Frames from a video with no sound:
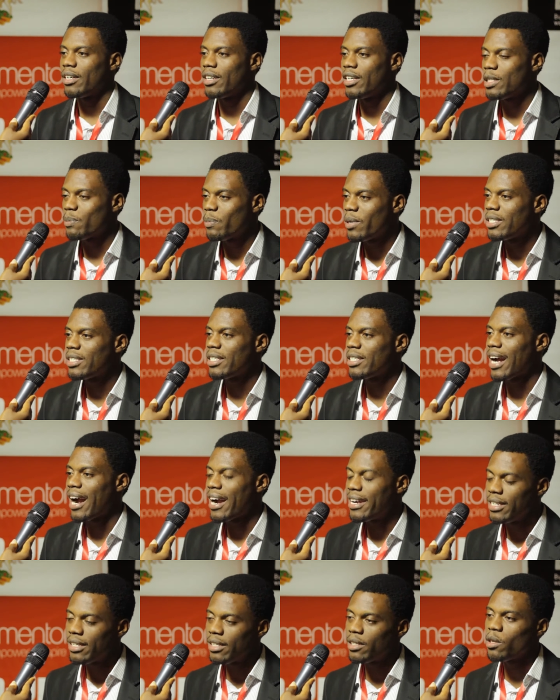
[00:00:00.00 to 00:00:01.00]
a space
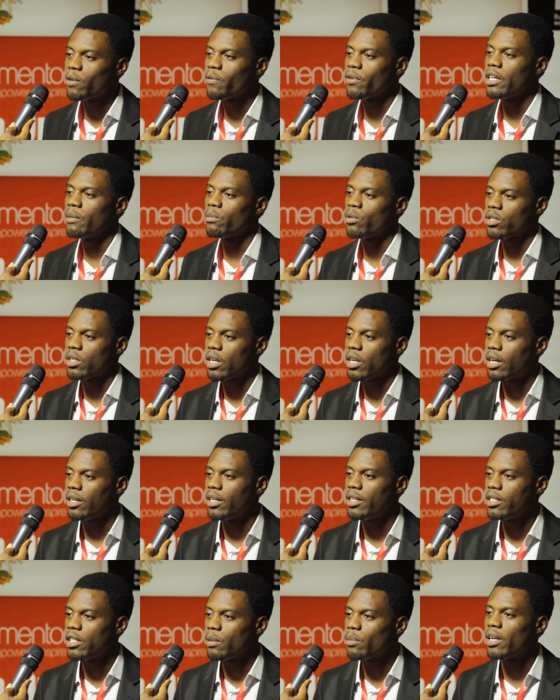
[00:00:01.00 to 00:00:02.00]
ideal enough for them to start,
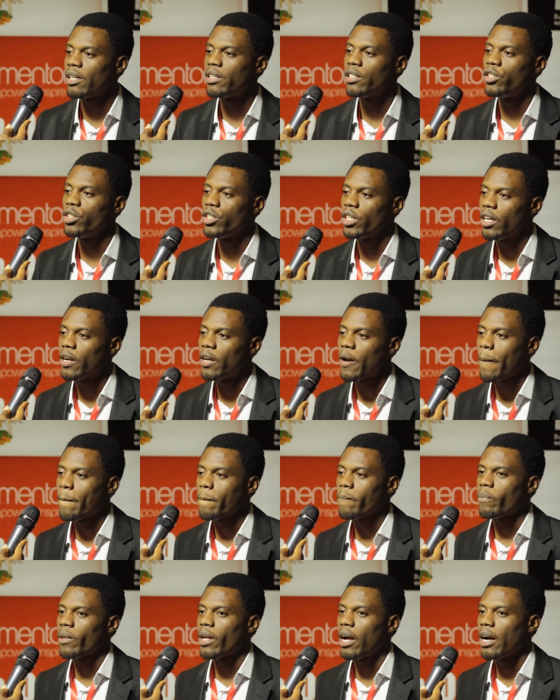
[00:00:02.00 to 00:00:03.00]
a table and a chair,
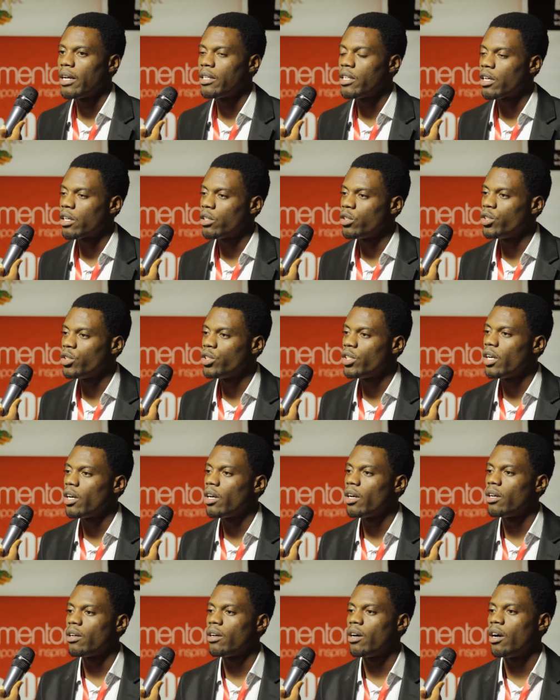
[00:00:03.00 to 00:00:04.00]
and they can
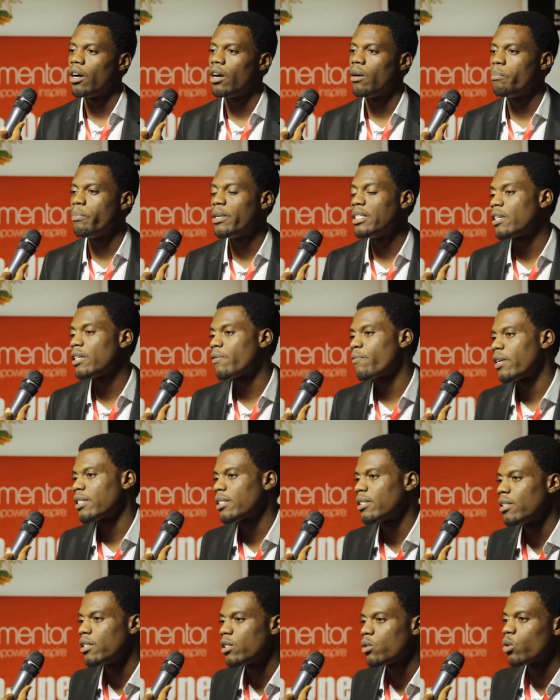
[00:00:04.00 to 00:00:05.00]
share um, basic
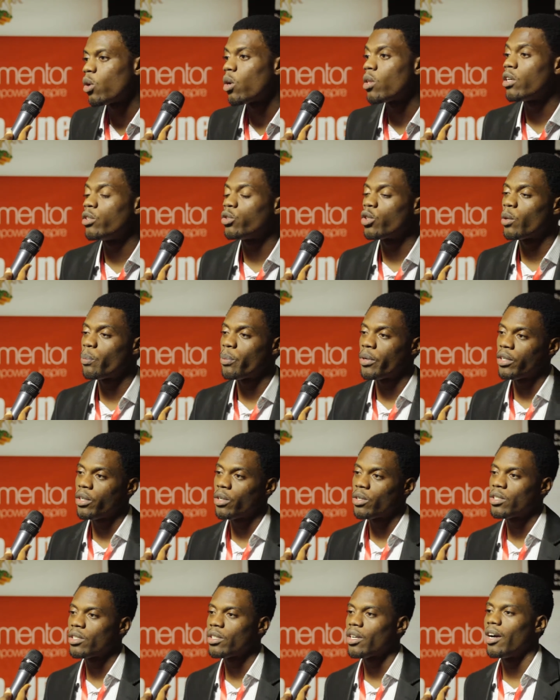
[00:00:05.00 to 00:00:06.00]
facilities with other
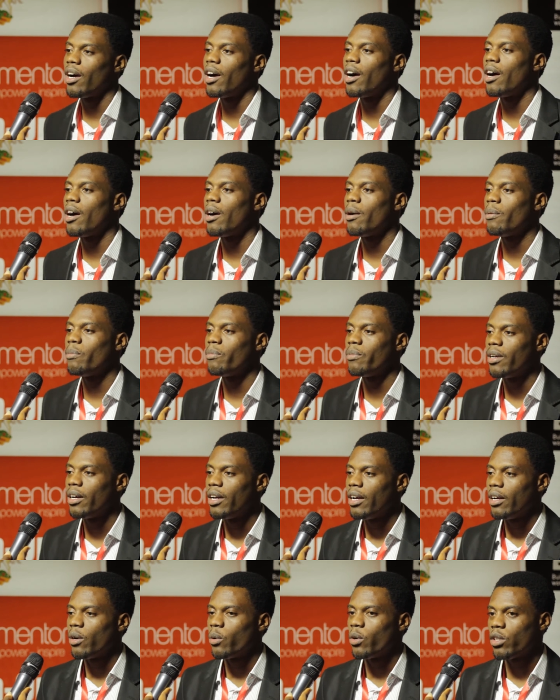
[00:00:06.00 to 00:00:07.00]
entrepreneurs. Um,
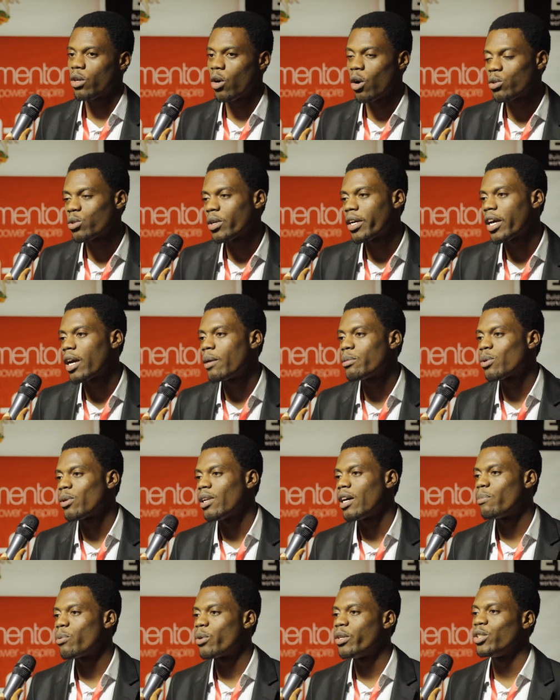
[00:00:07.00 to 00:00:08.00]
it also helps
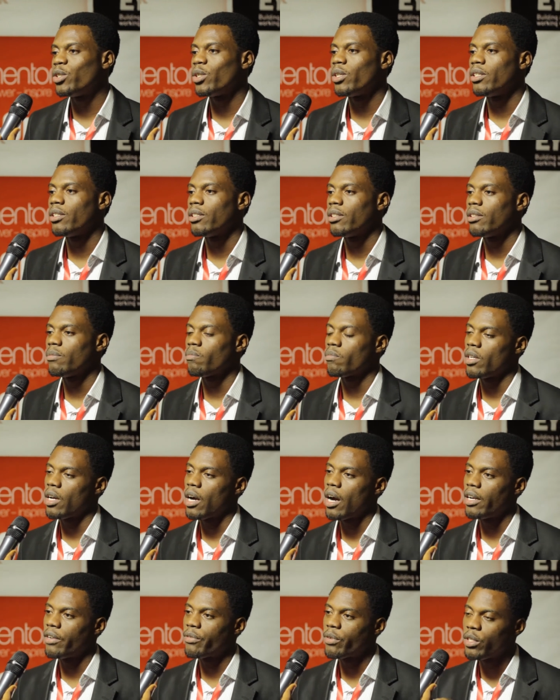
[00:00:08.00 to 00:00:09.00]
collaboration
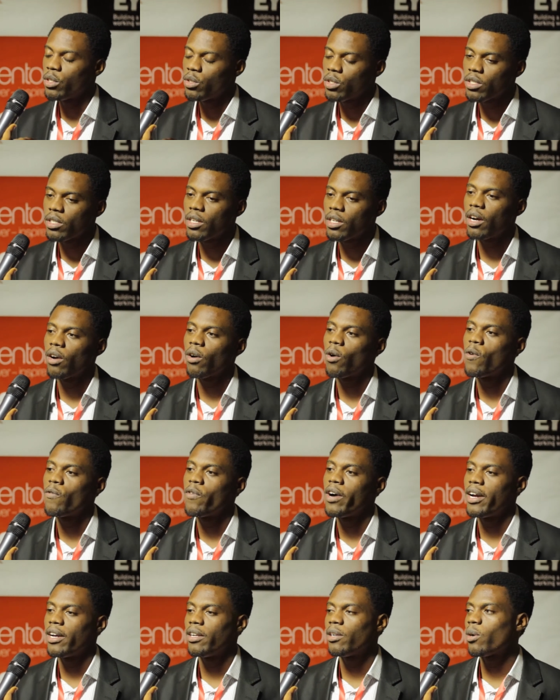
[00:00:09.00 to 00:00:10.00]
and it reduces their
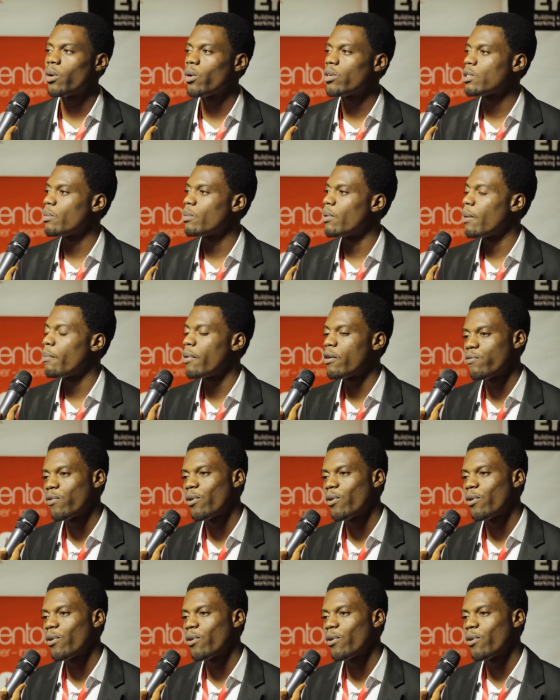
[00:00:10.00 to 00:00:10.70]
overhead costs by about